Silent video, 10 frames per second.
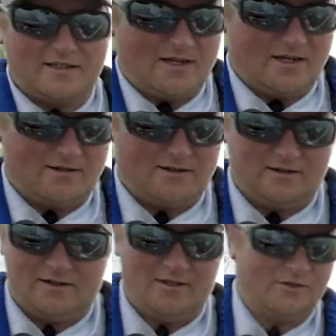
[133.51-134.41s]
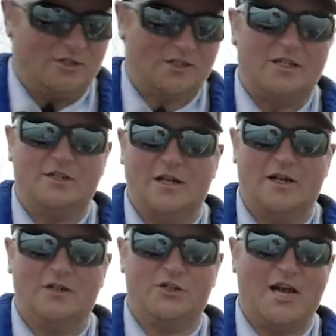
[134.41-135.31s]
us on are just these
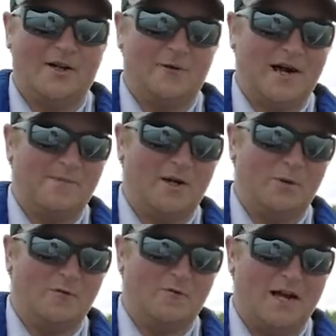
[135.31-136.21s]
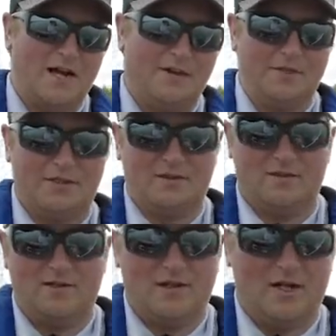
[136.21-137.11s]
Shad Rap number fives,
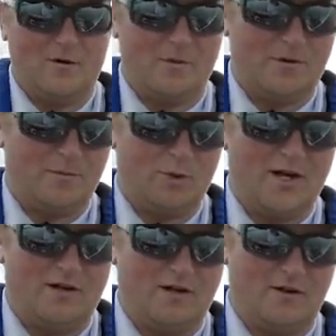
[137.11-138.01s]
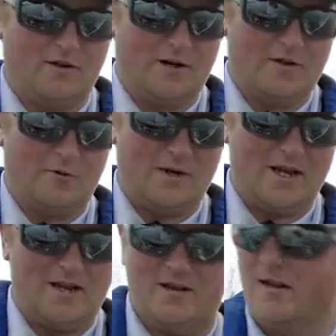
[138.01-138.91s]
going uh, with a bright color right
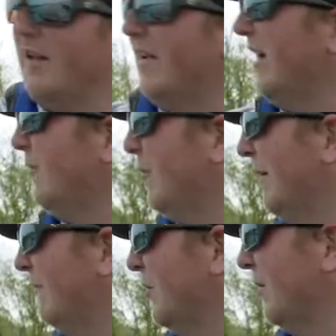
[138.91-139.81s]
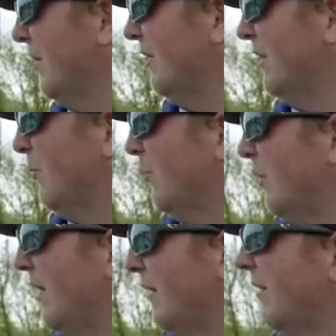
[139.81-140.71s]
away. And we might fish a little deeper
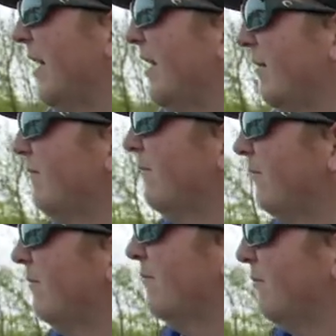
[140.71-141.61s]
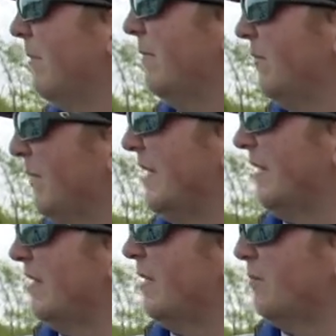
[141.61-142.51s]
water, right, and yeah. Mix
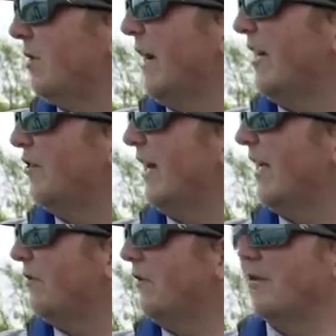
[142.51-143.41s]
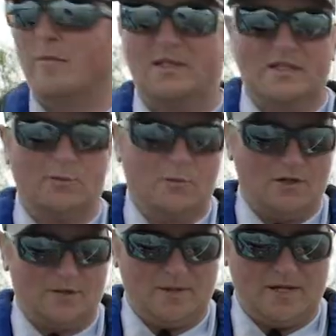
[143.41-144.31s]
in some smash ads or a little bit deeper
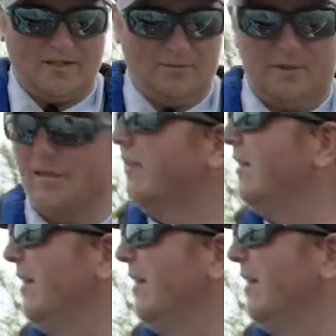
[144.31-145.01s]
running baits, but.